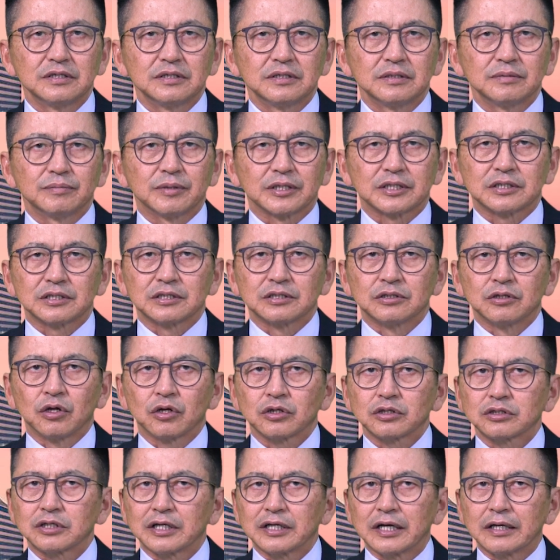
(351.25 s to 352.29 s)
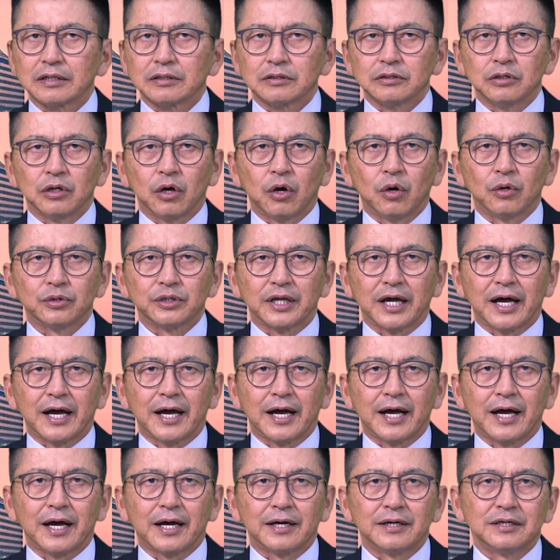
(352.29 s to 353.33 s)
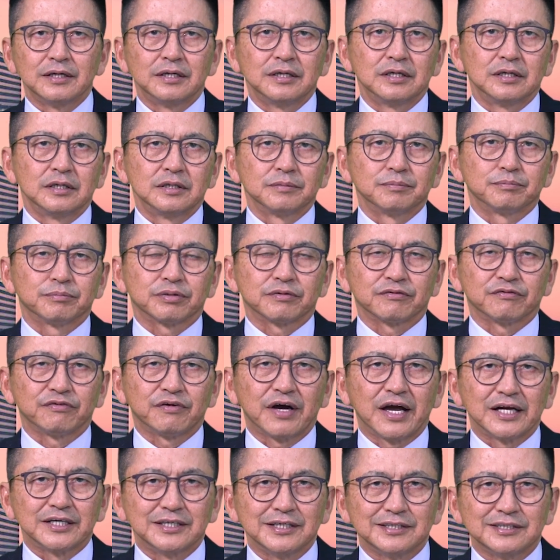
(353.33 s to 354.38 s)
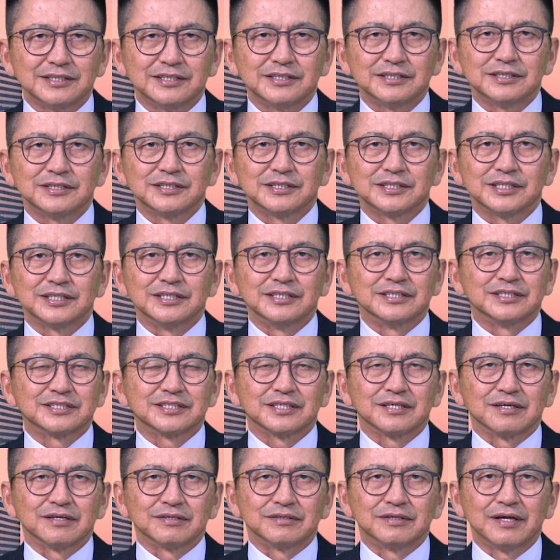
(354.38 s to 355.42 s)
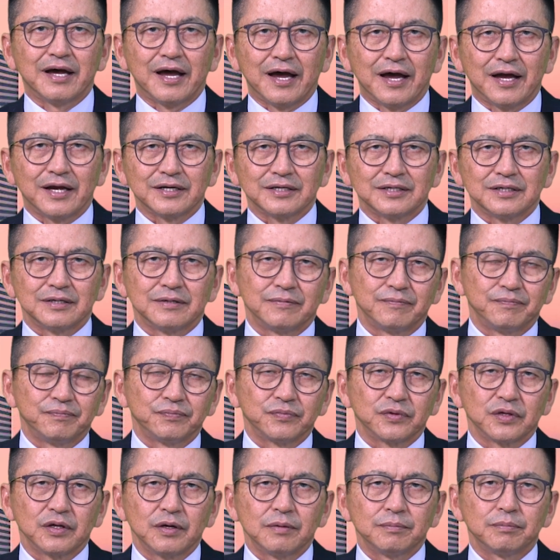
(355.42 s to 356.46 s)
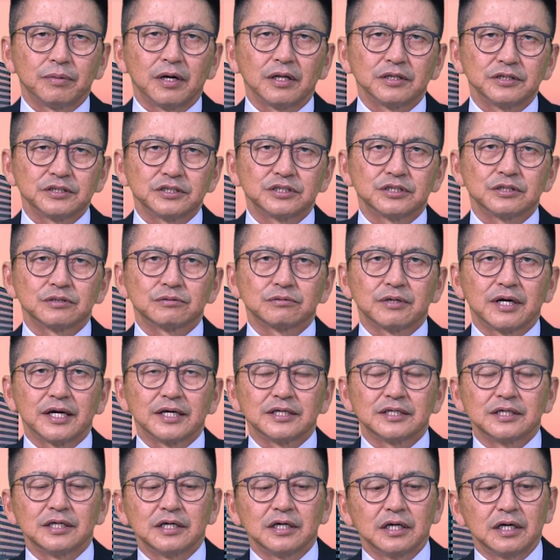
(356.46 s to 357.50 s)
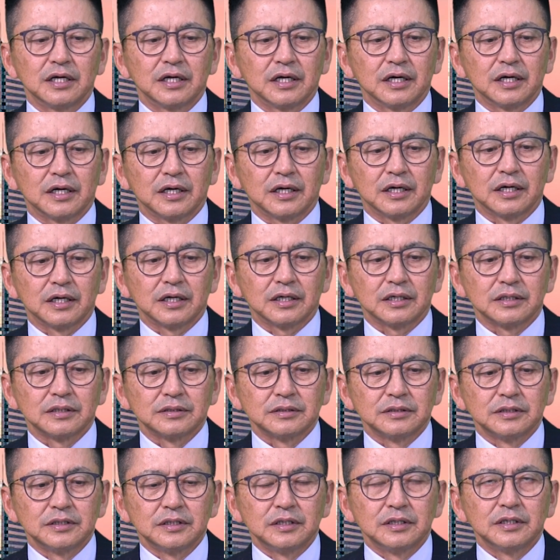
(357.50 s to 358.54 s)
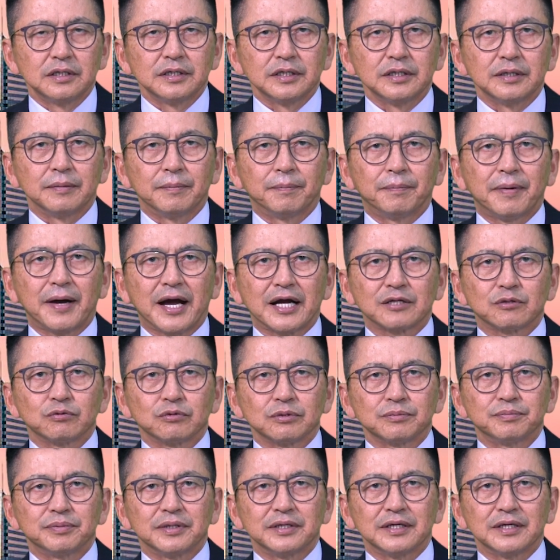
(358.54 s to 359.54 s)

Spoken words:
but not loan are provided since then. Policy rate impact will be